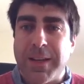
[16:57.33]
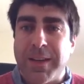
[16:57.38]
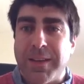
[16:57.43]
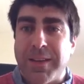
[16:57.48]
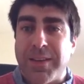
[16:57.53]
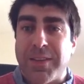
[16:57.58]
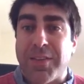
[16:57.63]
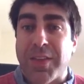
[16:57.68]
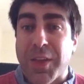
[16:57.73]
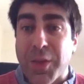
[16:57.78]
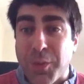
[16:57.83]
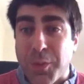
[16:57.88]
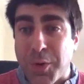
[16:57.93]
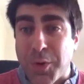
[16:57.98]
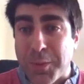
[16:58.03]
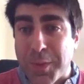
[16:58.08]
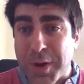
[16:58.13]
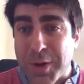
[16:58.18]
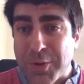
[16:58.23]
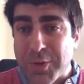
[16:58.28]
Thank you very
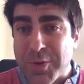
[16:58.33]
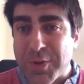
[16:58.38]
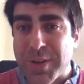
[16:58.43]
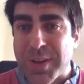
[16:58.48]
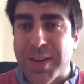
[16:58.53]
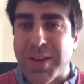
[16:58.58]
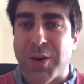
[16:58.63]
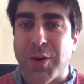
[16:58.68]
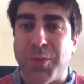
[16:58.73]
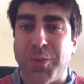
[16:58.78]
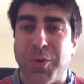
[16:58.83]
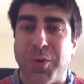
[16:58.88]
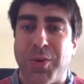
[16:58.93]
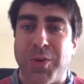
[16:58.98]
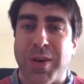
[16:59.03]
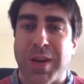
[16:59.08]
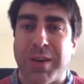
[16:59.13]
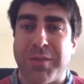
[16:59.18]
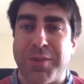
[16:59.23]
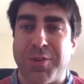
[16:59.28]
much. Hope you
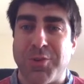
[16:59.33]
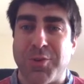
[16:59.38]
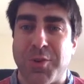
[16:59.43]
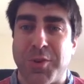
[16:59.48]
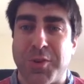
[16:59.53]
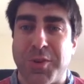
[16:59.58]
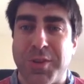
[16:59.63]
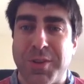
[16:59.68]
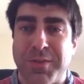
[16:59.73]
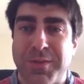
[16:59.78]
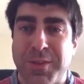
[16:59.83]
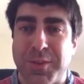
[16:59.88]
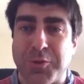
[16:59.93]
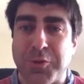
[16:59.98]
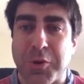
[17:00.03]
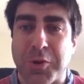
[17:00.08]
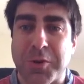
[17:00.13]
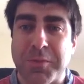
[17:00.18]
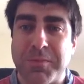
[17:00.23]
have enjoyed the talk.